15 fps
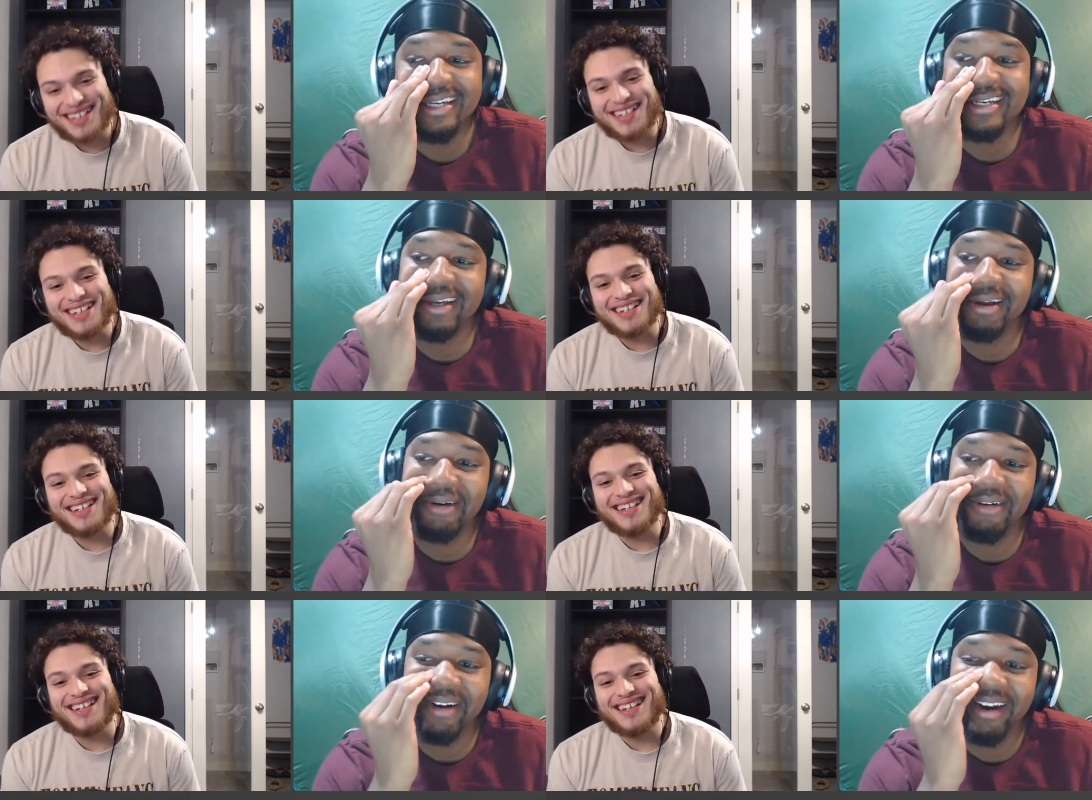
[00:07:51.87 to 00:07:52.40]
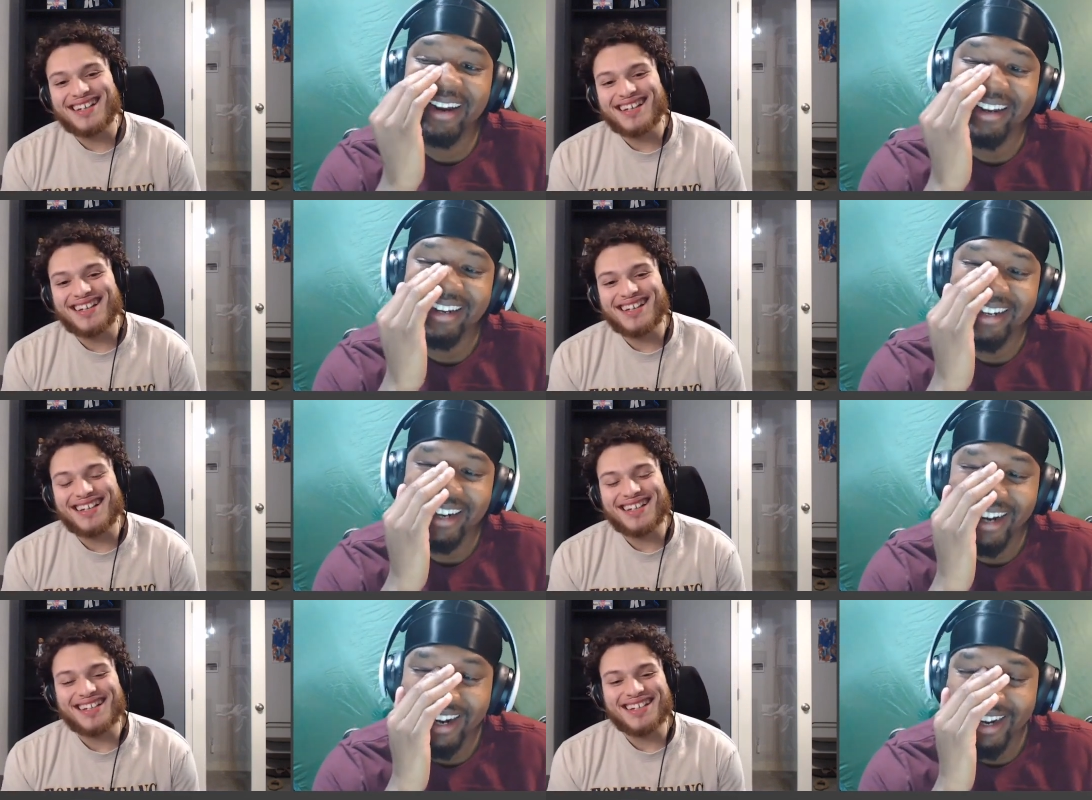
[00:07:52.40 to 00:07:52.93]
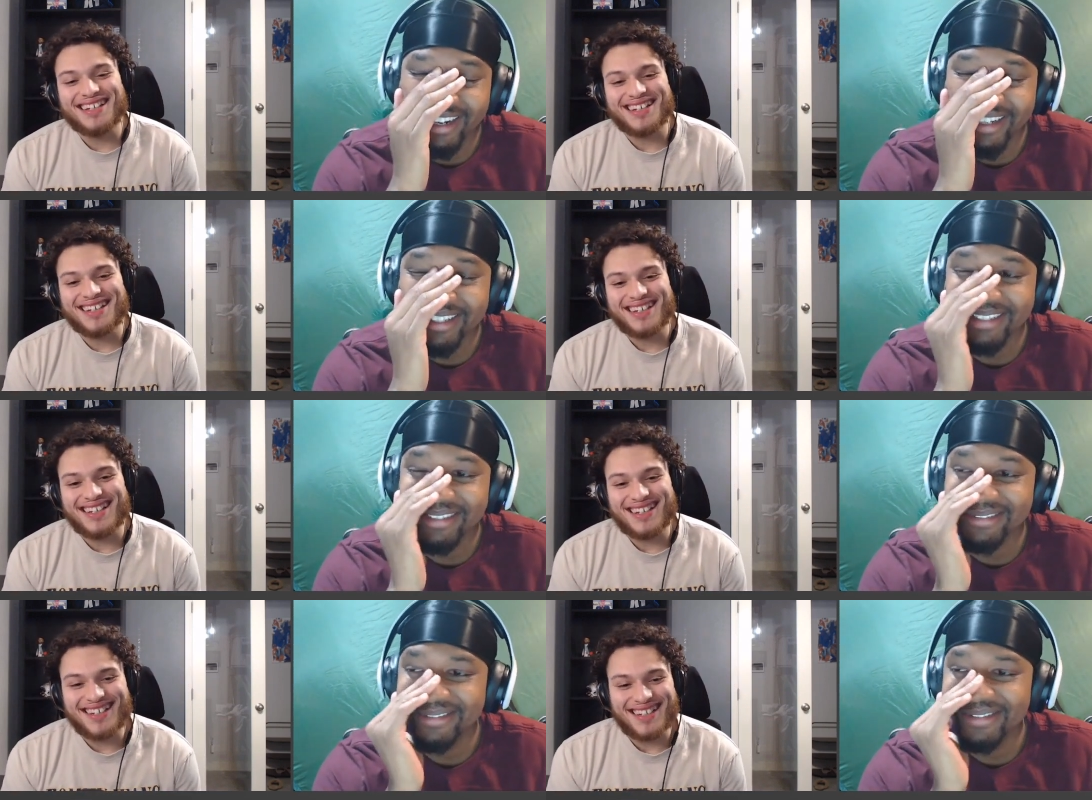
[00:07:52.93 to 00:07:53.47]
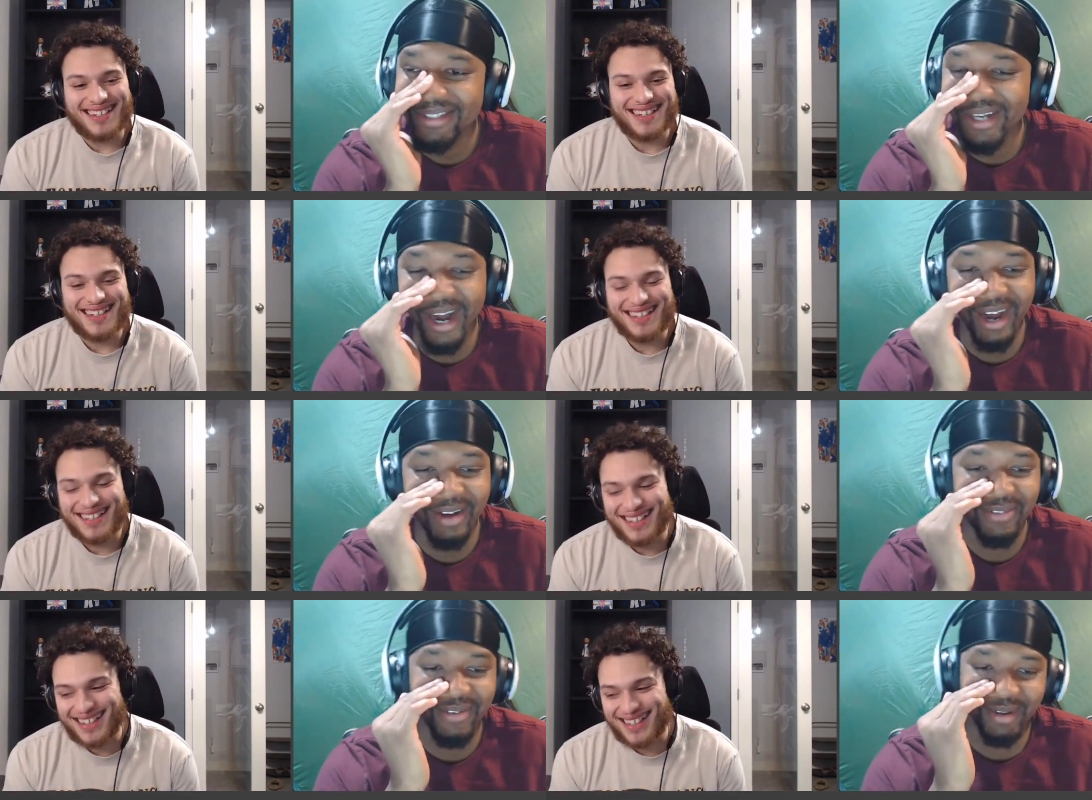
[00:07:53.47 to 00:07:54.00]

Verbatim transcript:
Speaker 1: all right. Uh, you know how I feel